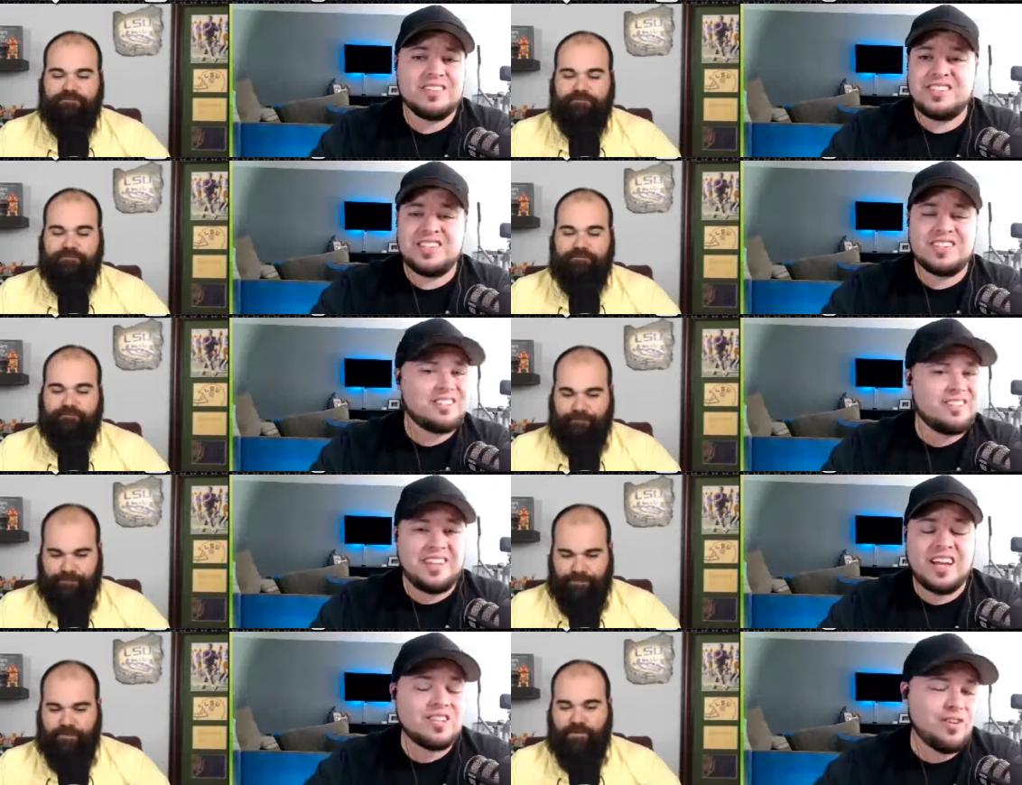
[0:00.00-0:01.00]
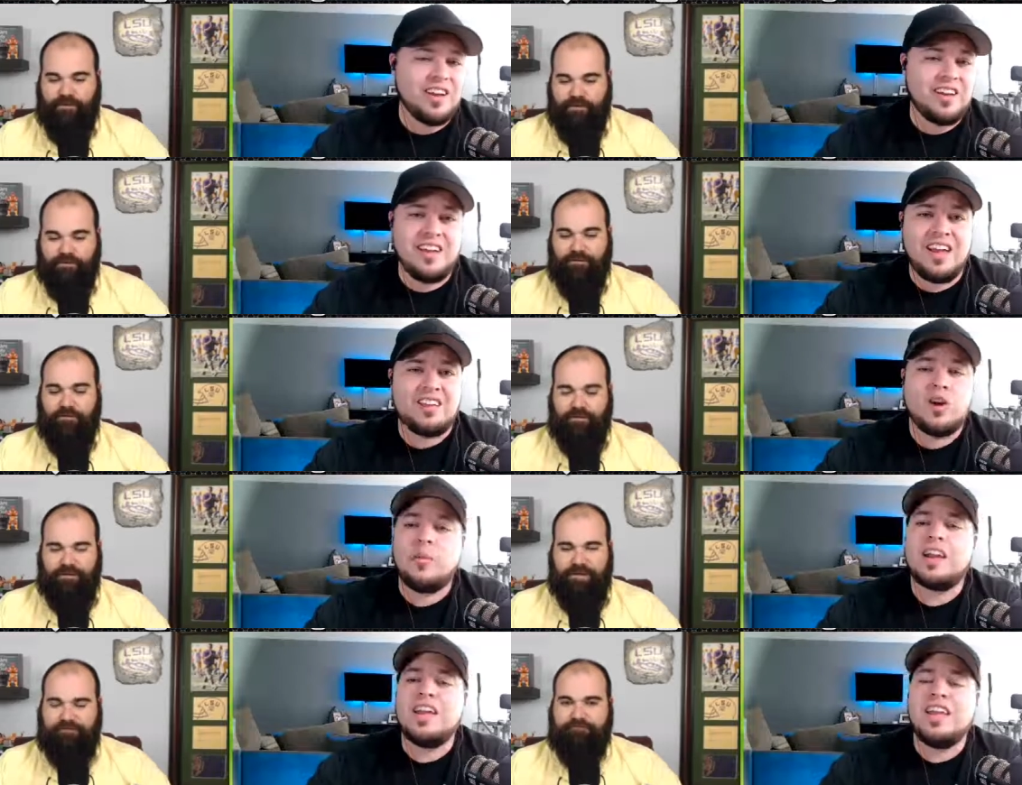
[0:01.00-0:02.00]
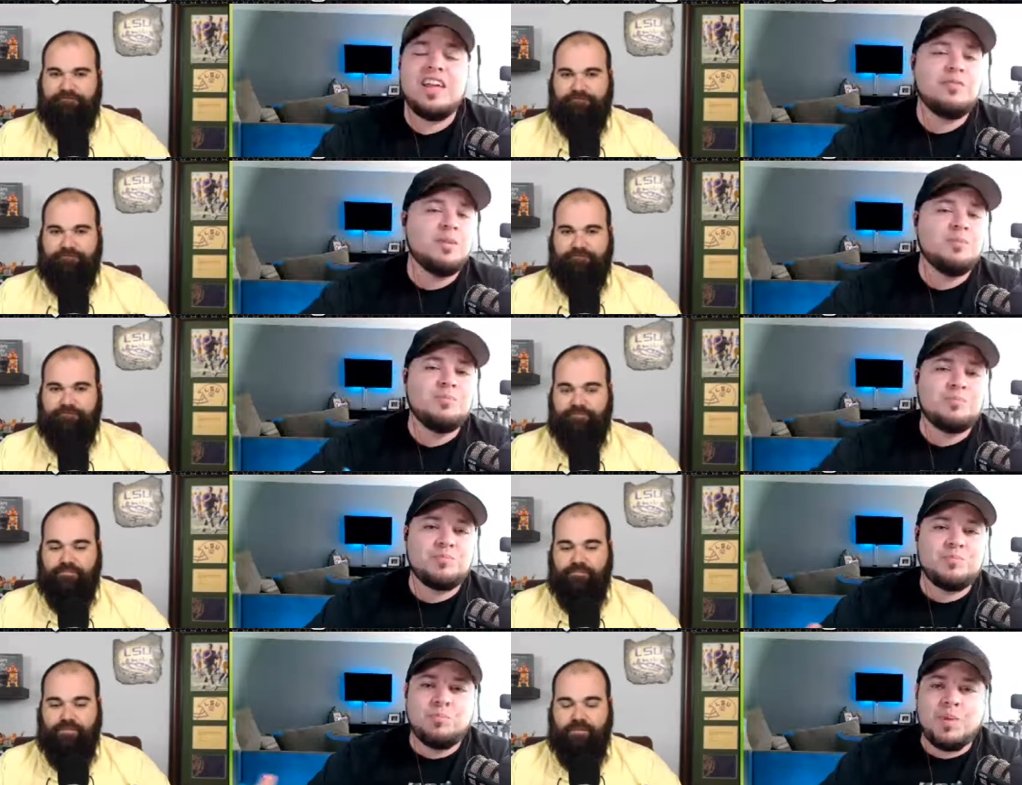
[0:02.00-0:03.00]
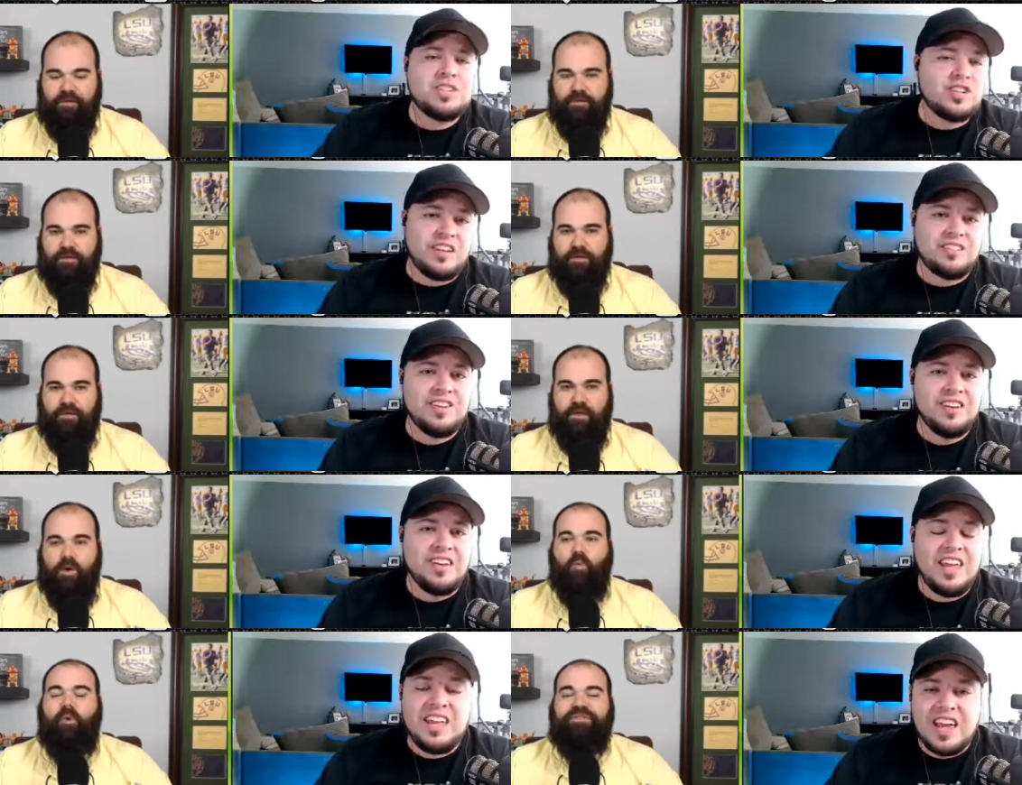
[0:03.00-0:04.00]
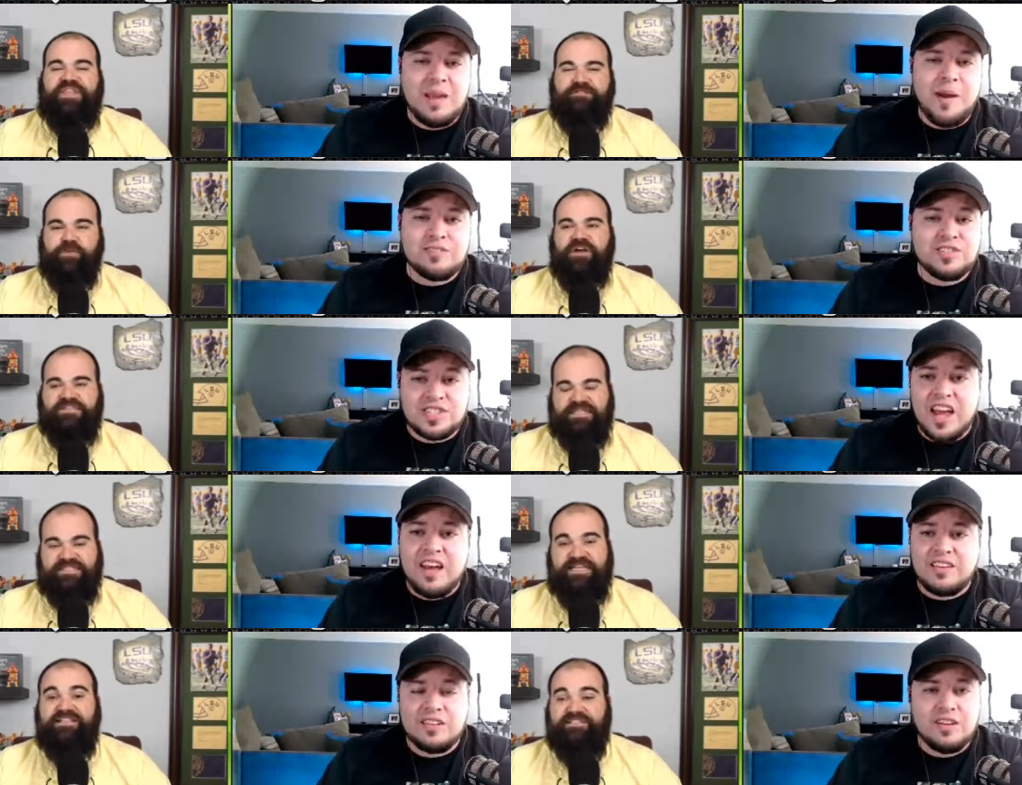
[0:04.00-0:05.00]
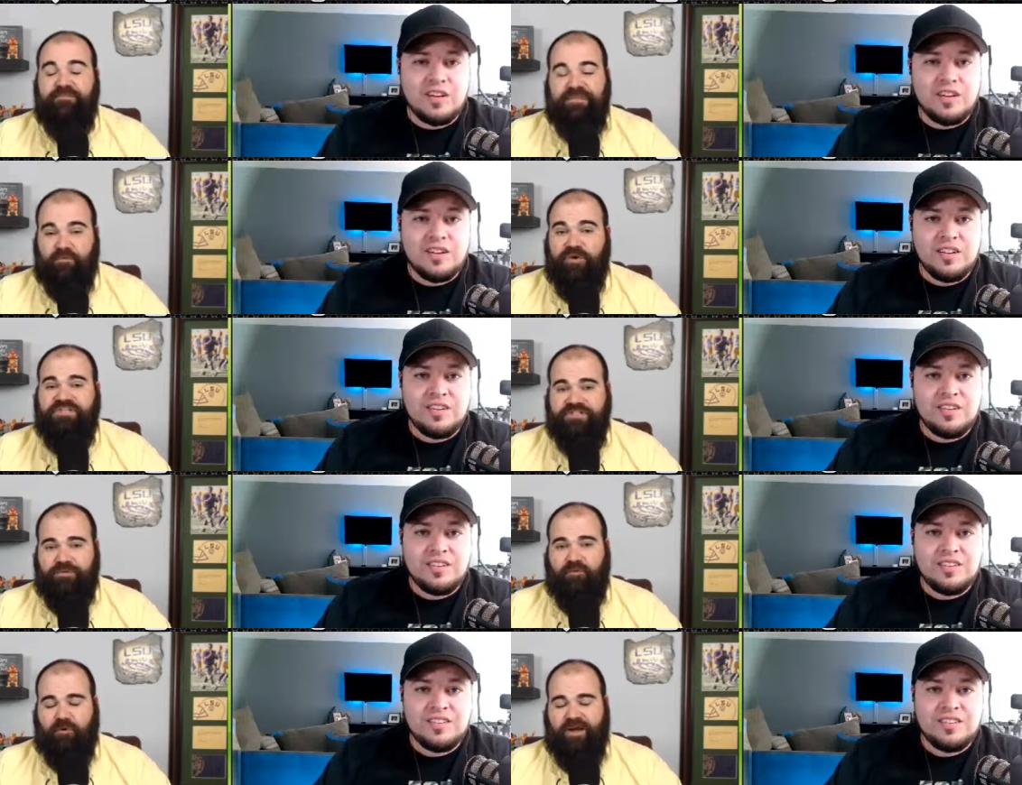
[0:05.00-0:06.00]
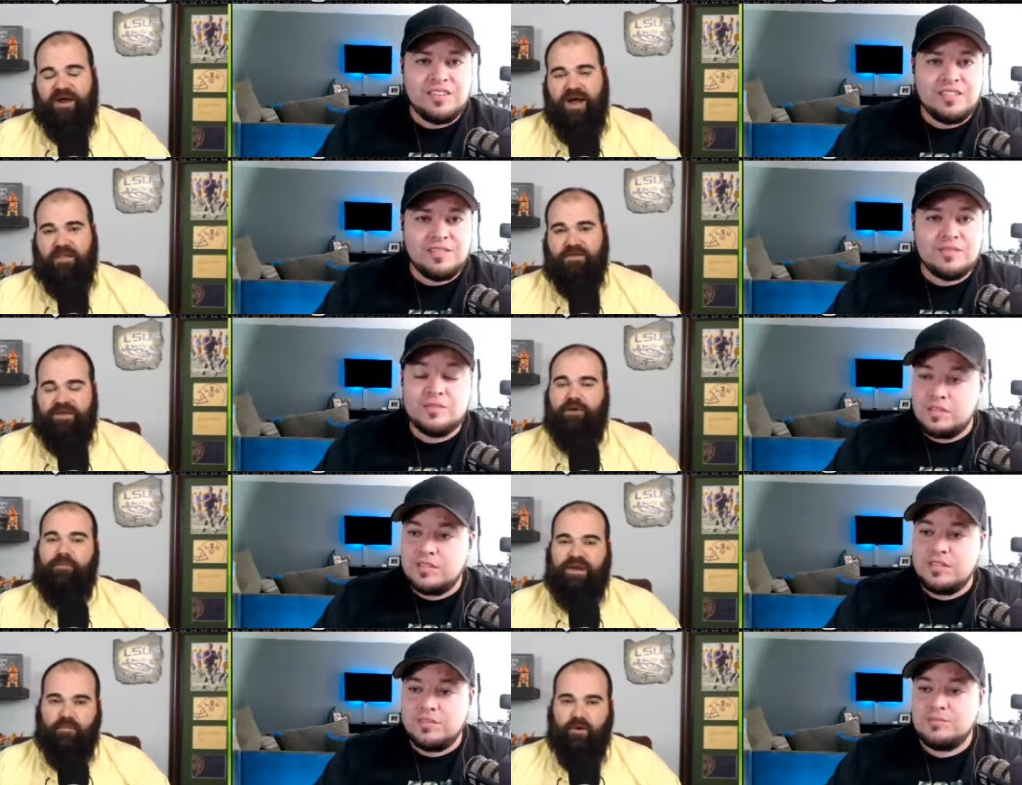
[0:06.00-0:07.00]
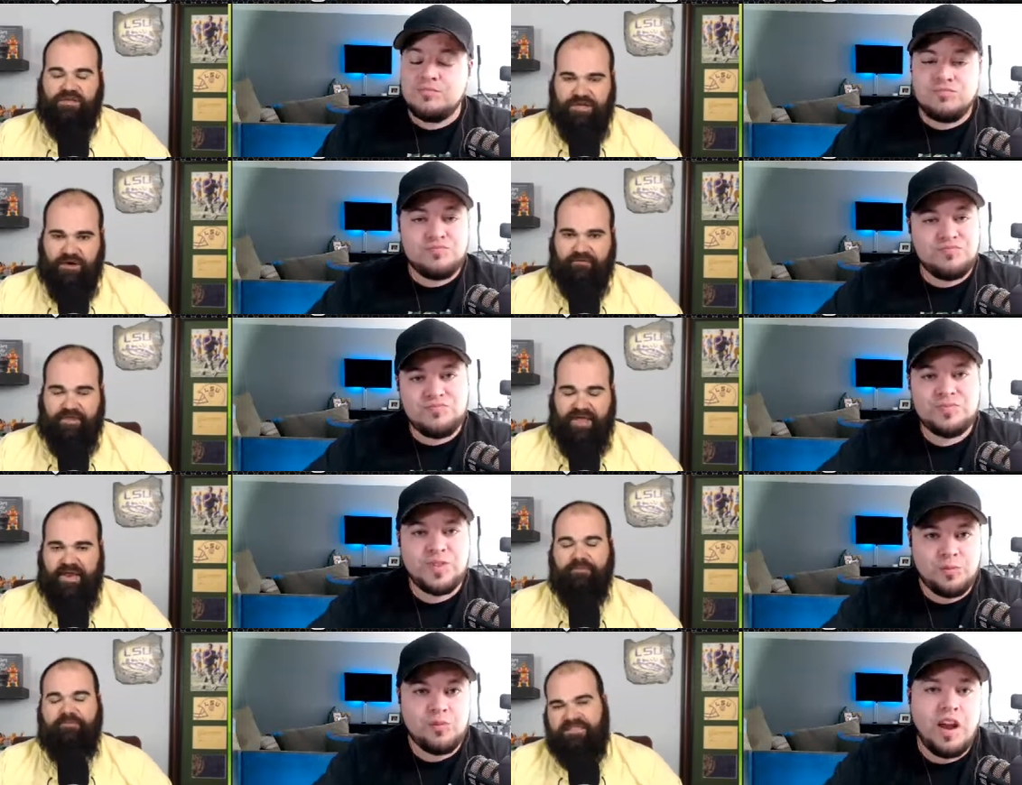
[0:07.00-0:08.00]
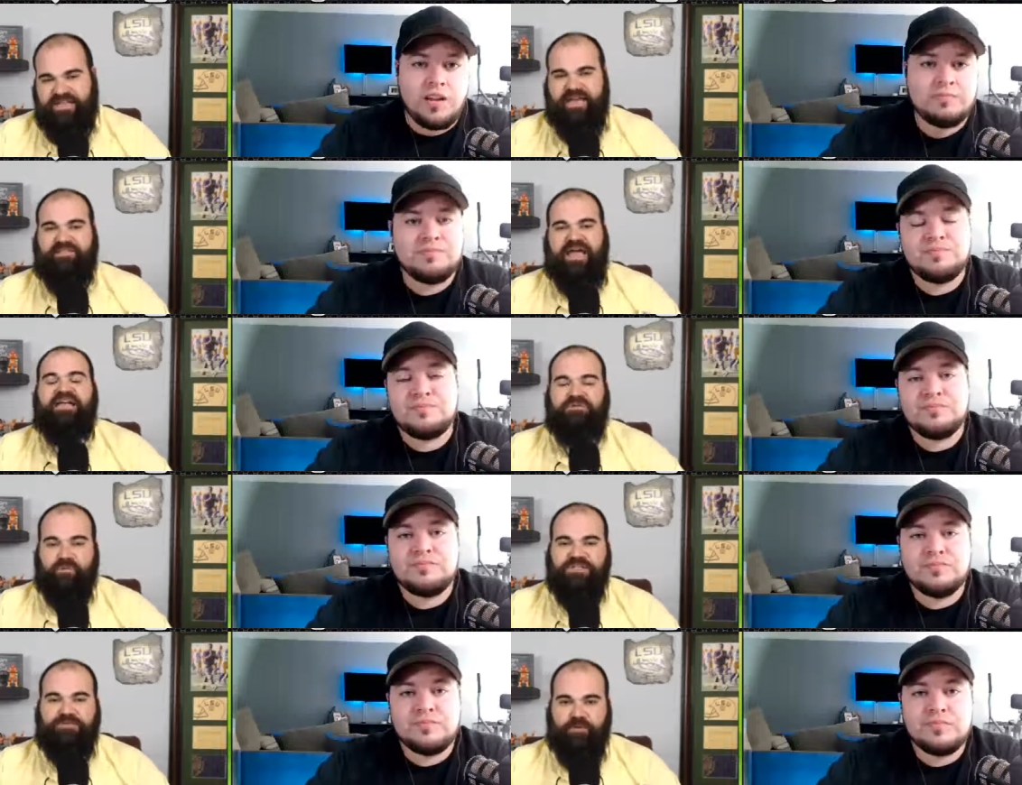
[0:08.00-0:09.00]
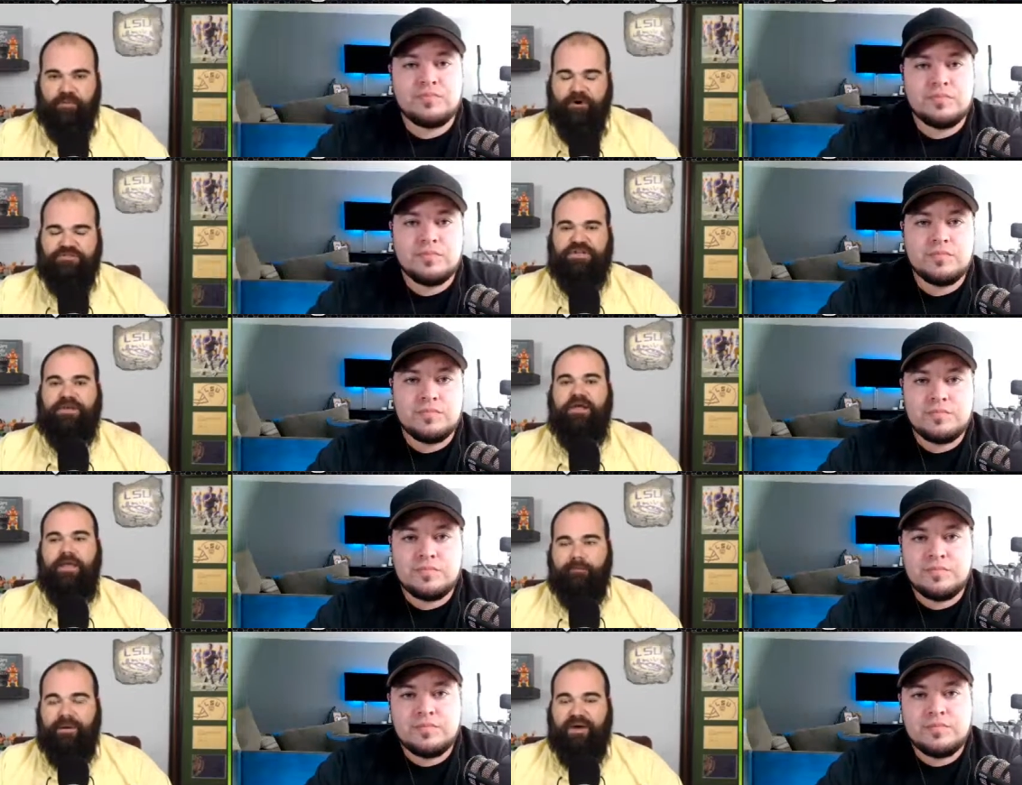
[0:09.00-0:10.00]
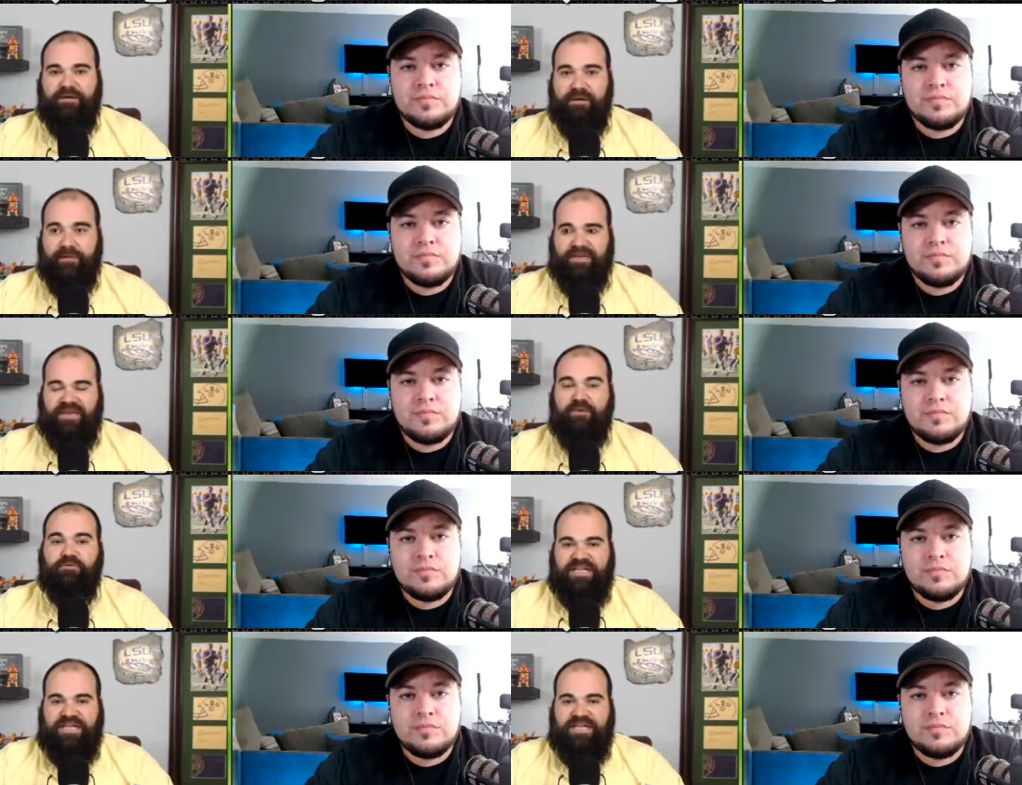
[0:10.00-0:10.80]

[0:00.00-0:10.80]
Speaker 1: just yesterday, and nobody yep. even mentioned it. He well, but that's because said, he said
Speaker 2: something reasonable about Colin, and nobody wanted to cover that. And I'm not right. saying the guy's a reasonable person, but I mean, he was